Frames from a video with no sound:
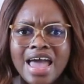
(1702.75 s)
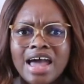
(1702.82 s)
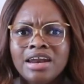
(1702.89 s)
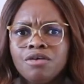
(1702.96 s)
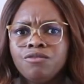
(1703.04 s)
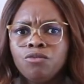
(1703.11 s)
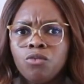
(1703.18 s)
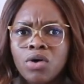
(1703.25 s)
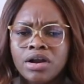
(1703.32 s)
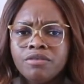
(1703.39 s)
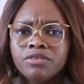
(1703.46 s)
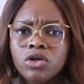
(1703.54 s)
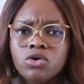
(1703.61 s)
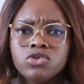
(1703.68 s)
And if one
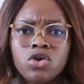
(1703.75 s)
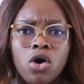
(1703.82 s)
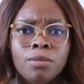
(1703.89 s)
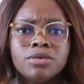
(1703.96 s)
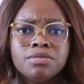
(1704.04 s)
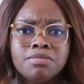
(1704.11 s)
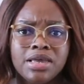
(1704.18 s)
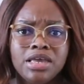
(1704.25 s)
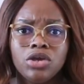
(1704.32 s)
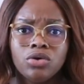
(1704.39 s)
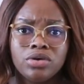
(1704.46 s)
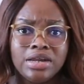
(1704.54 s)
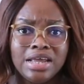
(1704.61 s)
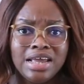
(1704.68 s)
of those homes meet
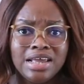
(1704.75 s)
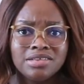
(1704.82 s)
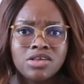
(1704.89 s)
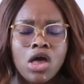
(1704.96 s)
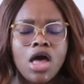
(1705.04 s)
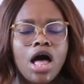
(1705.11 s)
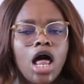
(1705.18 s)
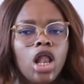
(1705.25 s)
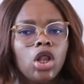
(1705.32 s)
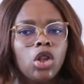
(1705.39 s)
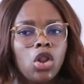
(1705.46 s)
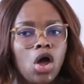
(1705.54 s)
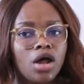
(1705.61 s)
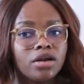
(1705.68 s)
your needs, a
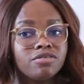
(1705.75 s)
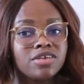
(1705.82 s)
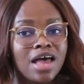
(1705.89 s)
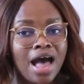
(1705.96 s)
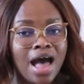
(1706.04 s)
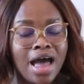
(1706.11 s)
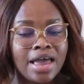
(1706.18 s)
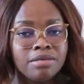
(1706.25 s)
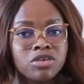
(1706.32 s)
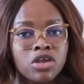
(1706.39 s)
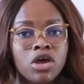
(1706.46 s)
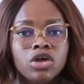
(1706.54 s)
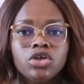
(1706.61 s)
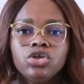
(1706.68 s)
lot of
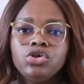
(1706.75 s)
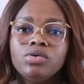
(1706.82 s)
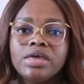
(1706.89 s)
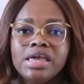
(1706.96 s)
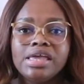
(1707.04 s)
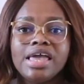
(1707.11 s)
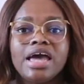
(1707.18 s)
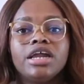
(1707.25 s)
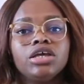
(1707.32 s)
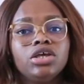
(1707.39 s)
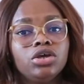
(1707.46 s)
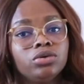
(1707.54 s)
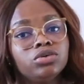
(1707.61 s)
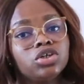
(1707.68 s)
times you can get a
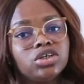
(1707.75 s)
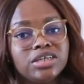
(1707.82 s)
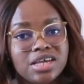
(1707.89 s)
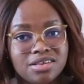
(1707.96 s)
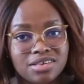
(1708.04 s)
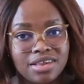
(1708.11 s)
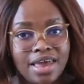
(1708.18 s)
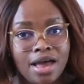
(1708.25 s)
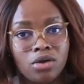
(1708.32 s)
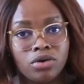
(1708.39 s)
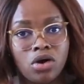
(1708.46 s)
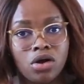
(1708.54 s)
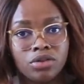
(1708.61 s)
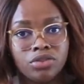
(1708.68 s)
huge
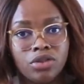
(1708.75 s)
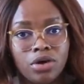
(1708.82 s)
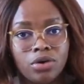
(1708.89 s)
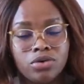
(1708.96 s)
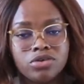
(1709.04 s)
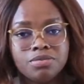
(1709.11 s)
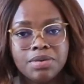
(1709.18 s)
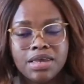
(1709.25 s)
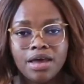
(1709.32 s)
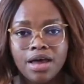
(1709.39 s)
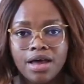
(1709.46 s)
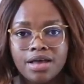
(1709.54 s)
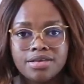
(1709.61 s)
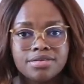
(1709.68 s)
discount on those,
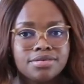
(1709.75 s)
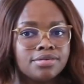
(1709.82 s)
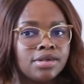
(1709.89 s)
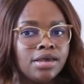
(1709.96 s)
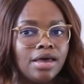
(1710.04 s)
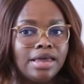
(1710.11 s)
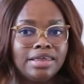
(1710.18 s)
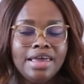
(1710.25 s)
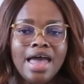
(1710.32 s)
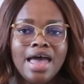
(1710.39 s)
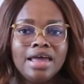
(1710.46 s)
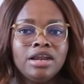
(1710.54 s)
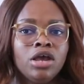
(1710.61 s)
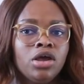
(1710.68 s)
because
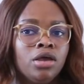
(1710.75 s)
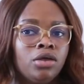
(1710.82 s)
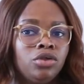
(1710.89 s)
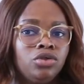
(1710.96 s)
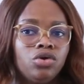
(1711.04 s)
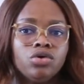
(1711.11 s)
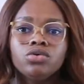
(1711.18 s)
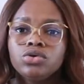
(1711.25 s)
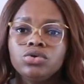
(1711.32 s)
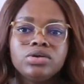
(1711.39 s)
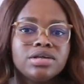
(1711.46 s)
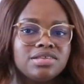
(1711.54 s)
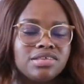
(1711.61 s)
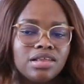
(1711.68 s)
again, you
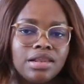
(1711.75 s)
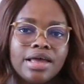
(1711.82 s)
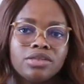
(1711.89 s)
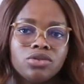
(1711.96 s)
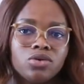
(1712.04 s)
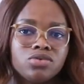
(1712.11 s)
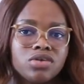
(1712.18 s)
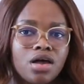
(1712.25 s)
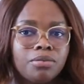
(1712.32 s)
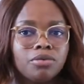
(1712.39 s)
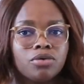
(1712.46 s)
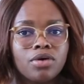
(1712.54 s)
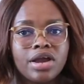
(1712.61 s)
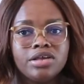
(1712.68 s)
didn't select those
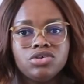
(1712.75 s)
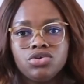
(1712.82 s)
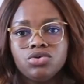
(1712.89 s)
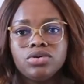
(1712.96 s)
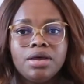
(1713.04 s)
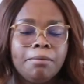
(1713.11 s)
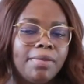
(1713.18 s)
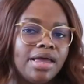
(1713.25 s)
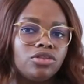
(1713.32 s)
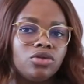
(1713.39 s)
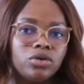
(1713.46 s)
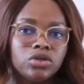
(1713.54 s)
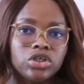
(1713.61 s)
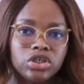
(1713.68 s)
upgrades, you didn't make
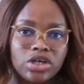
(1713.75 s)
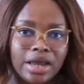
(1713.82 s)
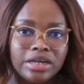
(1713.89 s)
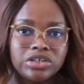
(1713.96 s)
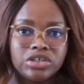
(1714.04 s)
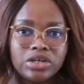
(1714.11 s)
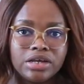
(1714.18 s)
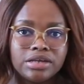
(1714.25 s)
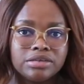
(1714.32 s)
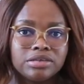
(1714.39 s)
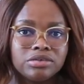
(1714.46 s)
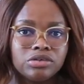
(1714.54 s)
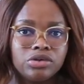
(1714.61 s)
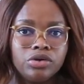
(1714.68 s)
those
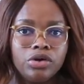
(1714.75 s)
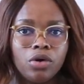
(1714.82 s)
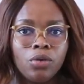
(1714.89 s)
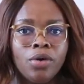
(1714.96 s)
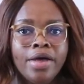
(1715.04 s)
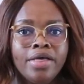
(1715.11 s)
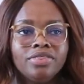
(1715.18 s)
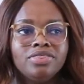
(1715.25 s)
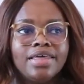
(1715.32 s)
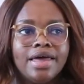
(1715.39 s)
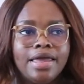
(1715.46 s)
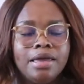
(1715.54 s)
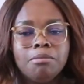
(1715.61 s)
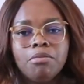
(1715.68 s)
changes,
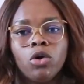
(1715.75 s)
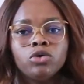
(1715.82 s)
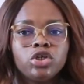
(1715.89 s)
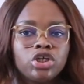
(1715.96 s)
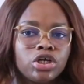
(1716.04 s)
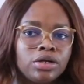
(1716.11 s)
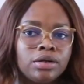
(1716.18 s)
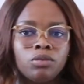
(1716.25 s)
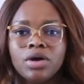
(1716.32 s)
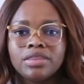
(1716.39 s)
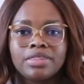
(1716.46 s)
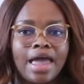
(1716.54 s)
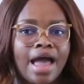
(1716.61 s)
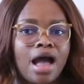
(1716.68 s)
the emotion and
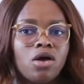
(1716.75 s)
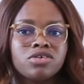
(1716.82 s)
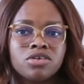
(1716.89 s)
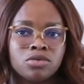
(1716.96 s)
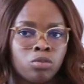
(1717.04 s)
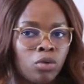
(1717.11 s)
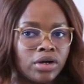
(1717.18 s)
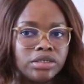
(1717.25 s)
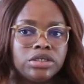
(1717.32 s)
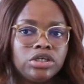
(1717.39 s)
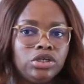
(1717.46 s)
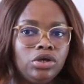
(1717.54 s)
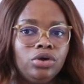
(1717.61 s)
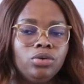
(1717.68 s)
what the house has worked
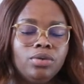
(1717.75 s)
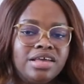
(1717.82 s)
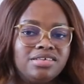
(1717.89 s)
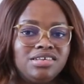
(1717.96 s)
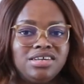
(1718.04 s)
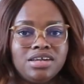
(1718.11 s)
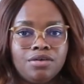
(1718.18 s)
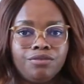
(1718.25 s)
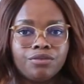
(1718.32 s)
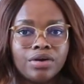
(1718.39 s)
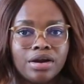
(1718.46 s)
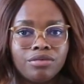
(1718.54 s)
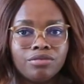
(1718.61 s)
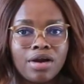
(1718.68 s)
to you is
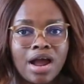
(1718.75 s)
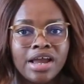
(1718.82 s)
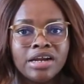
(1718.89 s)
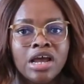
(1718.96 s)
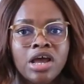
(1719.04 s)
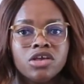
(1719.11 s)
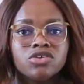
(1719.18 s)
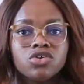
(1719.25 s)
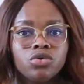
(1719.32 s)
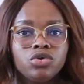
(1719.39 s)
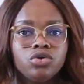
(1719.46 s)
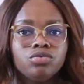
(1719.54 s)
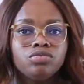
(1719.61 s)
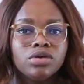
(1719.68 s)
different, right? So
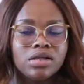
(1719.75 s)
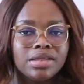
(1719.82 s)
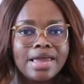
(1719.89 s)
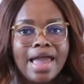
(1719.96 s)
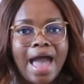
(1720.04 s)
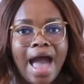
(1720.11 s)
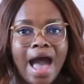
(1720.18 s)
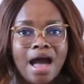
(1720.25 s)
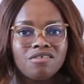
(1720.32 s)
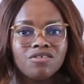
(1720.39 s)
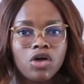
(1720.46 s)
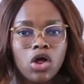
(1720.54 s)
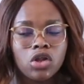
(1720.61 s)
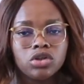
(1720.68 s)
you really
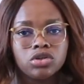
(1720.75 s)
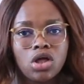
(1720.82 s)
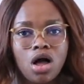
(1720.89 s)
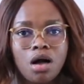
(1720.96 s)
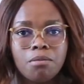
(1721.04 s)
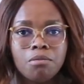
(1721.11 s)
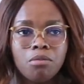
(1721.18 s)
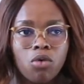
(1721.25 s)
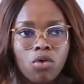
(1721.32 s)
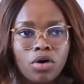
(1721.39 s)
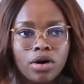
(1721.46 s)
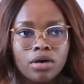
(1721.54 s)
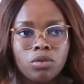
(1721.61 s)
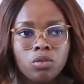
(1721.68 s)
have a lot
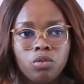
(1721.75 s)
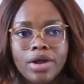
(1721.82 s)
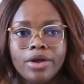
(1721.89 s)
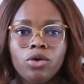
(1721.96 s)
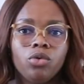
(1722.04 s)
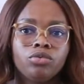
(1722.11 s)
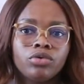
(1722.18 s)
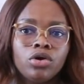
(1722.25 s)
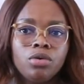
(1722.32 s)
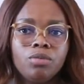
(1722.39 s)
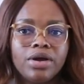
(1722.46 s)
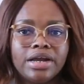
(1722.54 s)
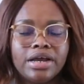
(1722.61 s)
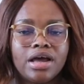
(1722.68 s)
more wiggle
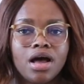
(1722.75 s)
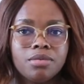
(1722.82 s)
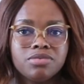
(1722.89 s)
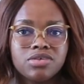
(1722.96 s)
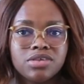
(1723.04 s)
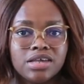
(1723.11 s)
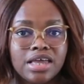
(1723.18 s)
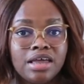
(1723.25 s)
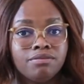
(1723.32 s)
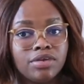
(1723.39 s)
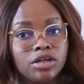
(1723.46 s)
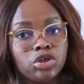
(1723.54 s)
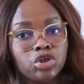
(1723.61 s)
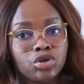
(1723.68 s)
room when it comes to
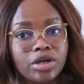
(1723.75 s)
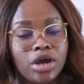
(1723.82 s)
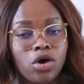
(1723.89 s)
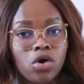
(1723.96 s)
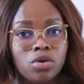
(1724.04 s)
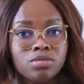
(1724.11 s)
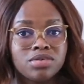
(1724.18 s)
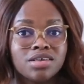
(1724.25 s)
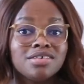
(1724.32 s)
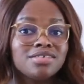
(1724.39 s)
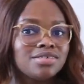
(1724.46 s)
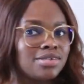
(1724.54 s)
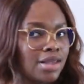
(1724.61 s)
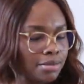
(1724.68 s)
inventory homes
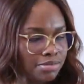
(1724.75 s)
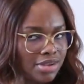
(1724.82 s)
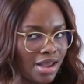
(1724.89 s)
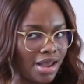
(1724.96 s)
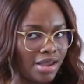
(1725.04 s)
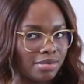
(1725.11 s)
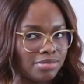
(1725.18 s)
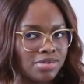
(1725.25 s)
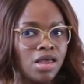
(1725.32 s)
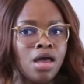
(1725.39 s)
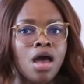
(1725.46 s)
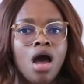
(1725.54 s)
sometimes.